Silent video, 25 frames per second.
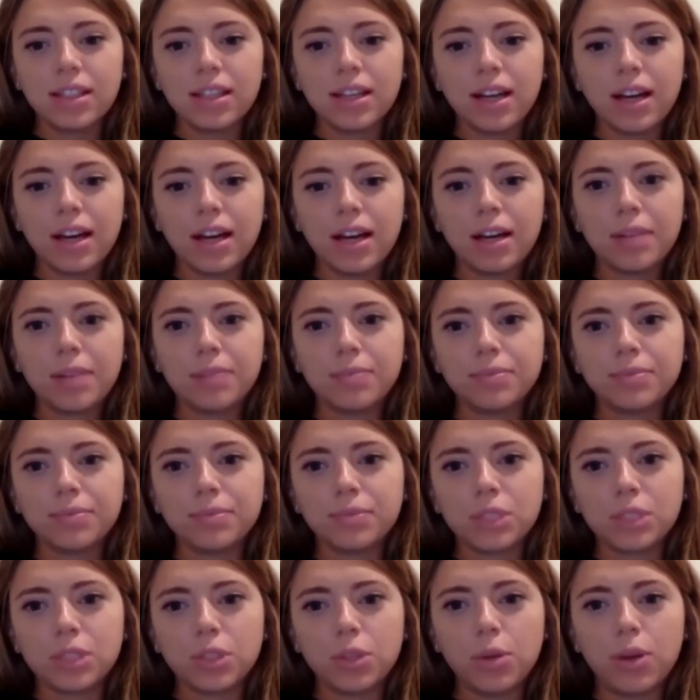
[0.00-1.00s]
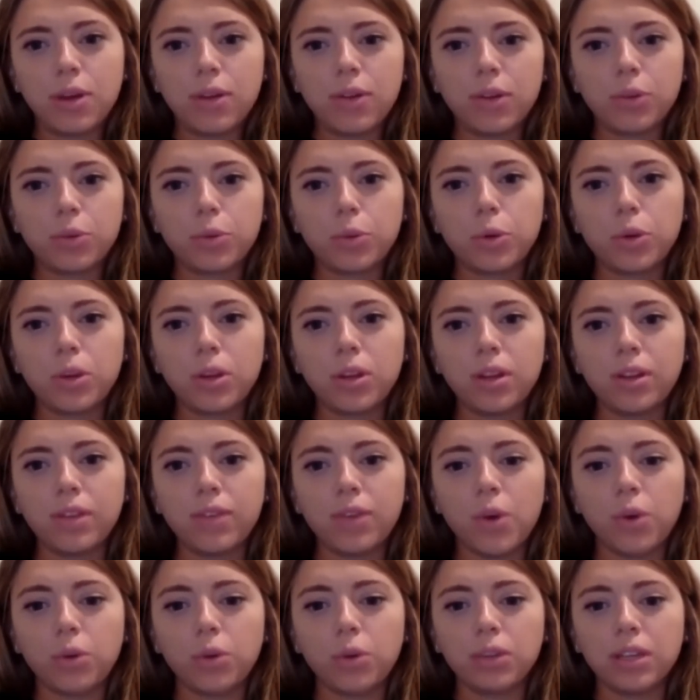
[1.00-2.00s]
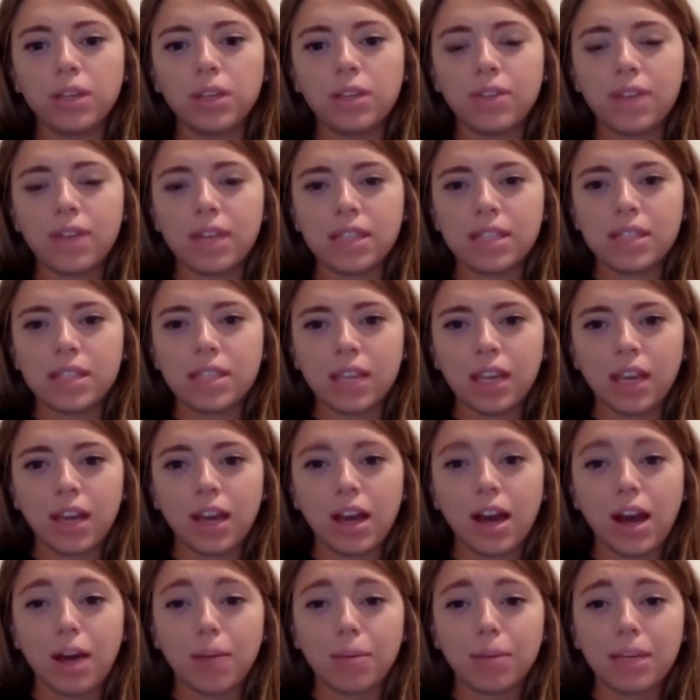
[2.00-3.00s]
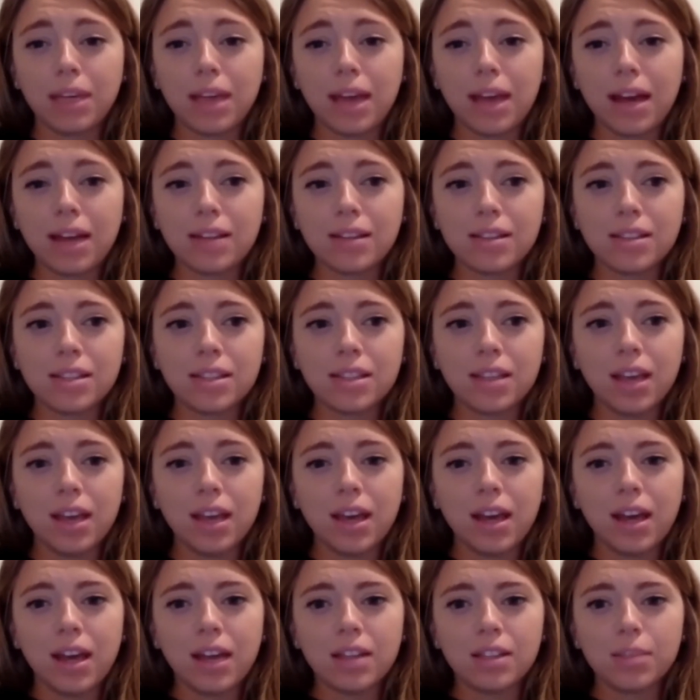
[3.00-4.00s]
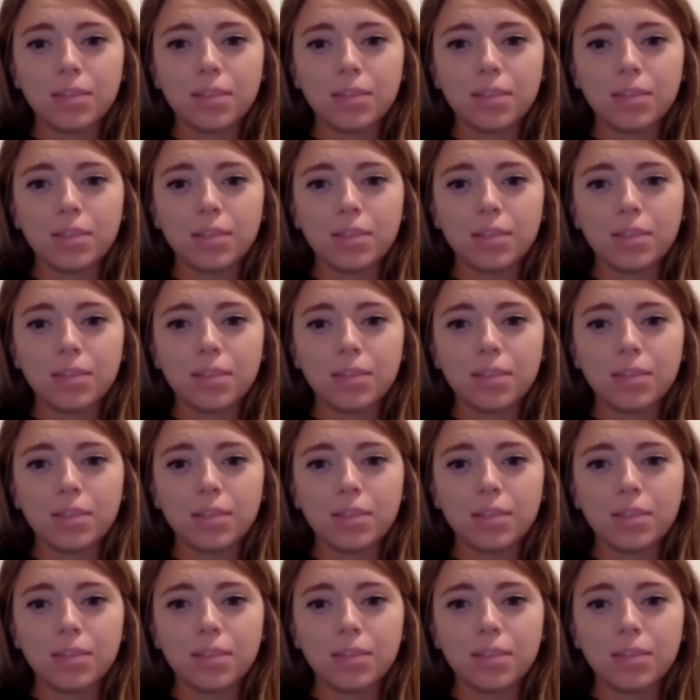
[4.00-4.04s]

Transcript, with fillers: Um, so you have a rule of only investing in copycats as